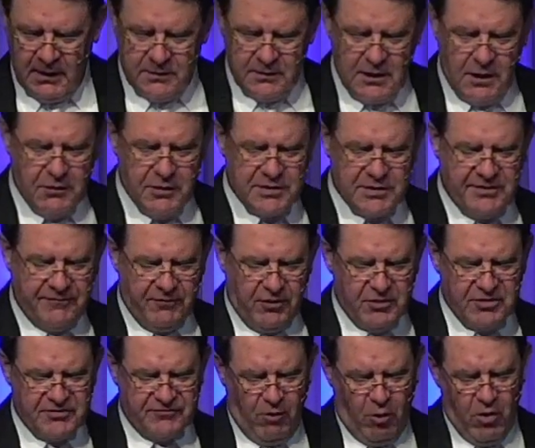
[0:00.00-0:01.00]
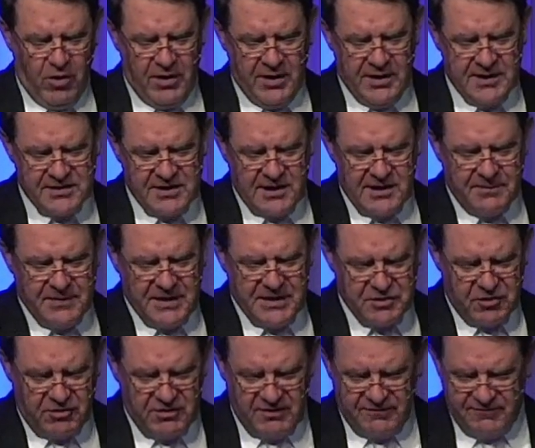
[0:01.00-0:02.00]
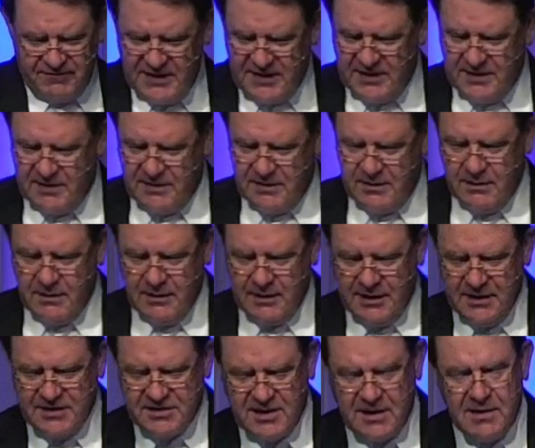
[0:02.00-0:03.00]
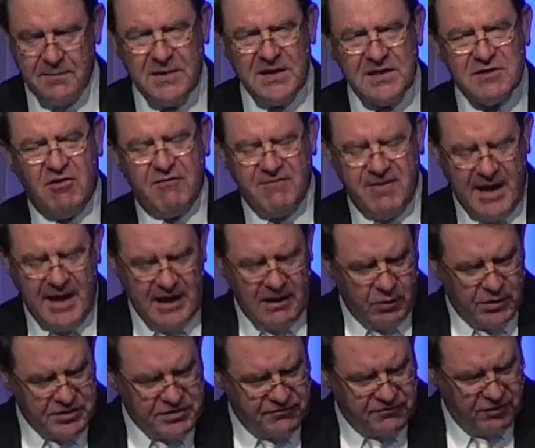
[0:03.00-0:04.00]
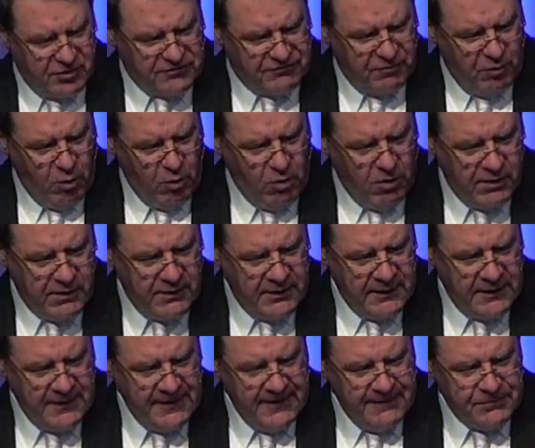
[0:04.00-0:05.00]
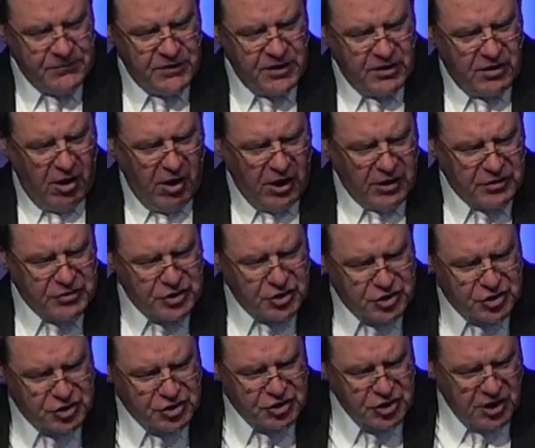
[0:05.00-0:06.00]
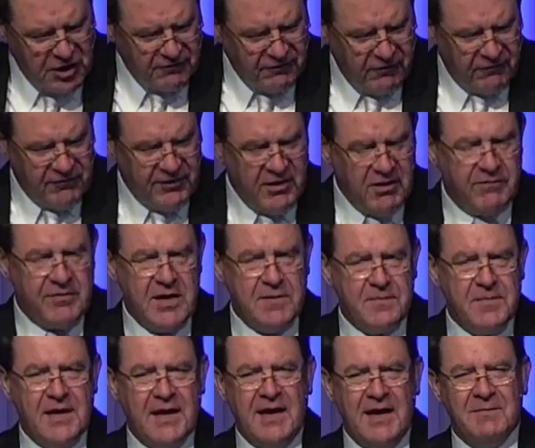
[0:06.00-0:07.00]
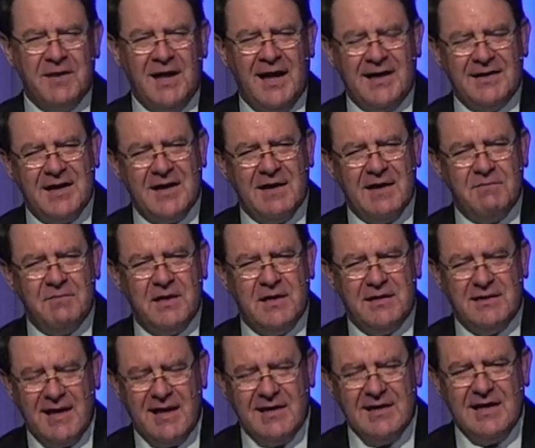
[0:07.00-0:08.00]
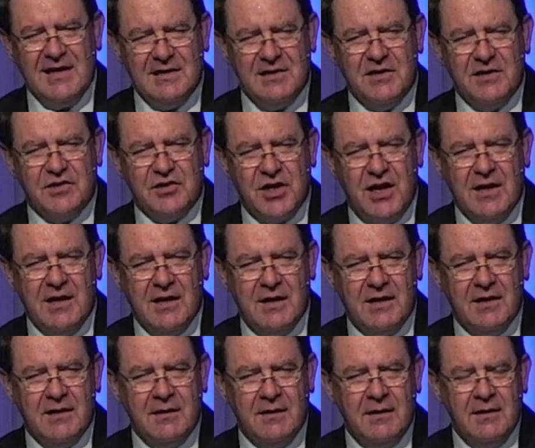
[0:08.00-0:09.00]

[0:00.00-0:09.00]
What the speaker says: Notice in verse 4, his enemies are defeated. His enemies are vanquished. Verse 4, the guards shook for fear of him and became like dead men. They needed to shake.